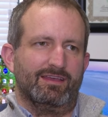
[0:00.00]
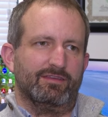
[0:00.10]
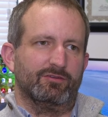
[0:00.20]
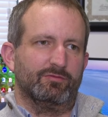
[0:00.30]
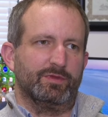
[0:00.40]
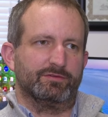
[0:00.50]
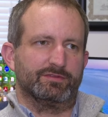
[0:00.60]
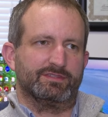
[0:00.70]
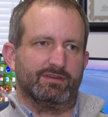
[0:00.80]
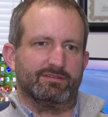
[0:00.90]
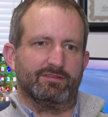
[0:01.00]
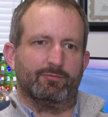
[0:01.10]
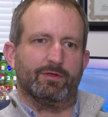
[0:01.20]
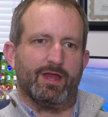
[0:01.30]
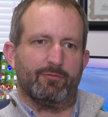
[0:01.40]
it'll be interesting to see
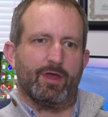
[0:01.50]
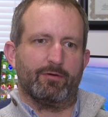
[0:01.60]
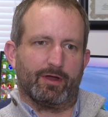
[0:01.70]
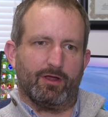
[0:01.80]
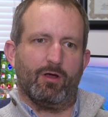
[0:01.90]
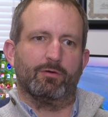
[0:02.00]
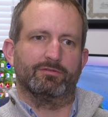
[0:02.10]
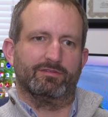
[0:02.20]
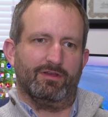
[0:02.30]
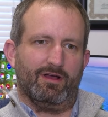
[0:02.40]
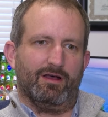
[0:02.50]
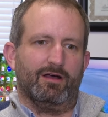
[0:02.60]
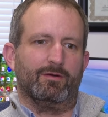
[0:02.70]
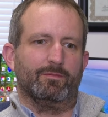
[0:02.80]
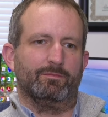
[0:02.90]
where that rhetoric goes.
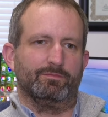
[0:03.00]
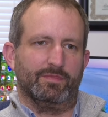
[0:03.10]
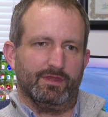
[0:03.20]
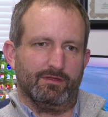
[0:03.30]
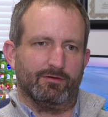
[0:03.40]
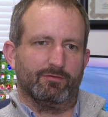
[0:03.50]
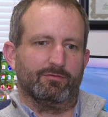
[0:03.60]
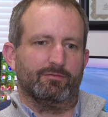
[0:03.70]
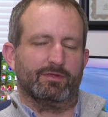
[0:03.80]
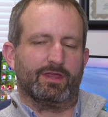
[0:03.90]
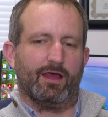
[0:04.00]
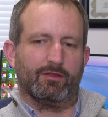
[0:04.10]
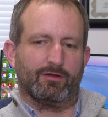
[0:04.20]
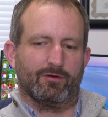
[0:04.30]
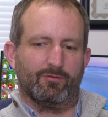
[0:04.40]
Um, you know,
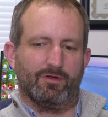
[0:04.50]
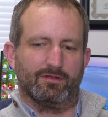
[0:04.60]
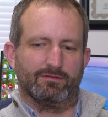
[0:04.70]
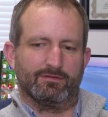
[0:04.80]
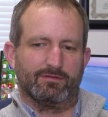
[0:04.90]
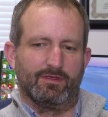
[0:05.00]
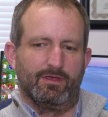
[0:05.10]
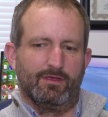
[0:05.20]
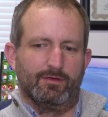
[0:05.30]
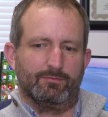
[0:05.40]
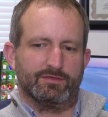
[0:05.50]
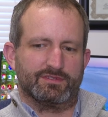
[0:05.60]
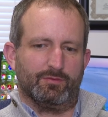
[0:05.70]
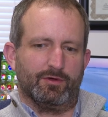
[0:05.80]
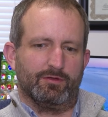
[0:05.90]
Gallagher was was
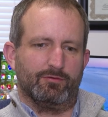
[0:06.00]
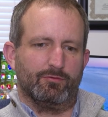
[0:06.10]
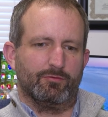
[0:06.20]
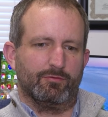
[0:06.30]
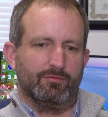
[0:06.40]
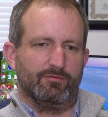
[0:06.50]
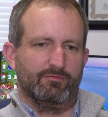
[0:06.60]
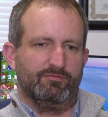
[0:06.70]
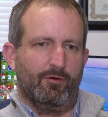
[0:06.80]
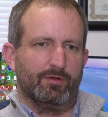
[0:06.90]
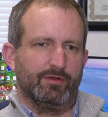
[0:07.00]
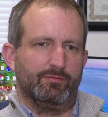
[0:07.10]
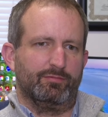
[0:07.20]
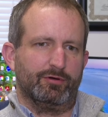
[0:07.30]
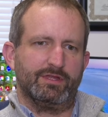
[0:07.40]
someone who
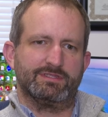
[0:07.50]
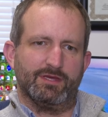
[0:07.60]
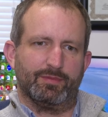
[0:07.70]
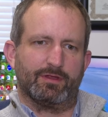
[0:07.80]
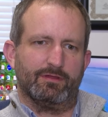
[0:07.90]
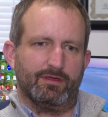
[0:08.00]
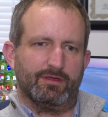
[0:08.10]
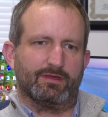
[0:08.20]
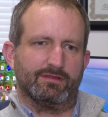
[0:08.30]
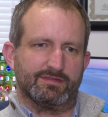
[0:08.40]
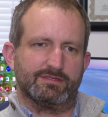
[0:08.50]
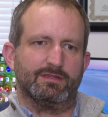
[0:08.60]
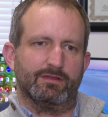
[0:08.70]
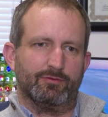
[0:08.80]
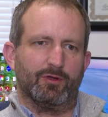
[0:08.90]
voted pretty typically,
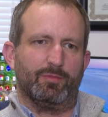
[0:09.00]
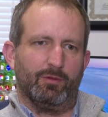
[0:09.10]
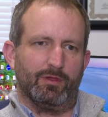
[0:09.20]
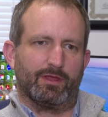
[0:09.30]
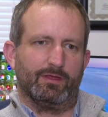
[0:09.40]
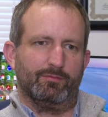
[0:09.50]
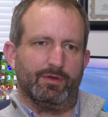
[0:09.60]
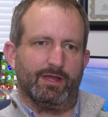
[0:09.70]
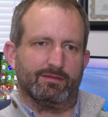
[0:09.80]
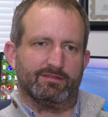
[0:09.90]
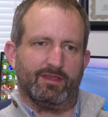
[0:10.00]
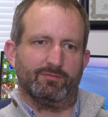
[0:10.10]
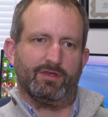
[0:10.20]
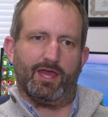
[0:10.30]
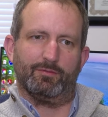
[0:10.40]
consistently Republican, but at the
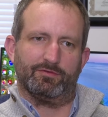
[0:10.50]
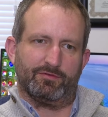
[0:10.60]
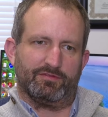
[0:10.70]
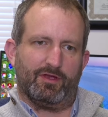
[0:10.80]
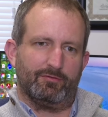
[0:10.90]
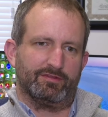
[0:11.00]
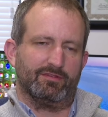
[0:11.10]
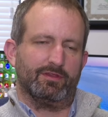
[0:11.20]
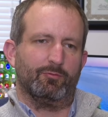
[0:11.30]
same time, as we saw recently,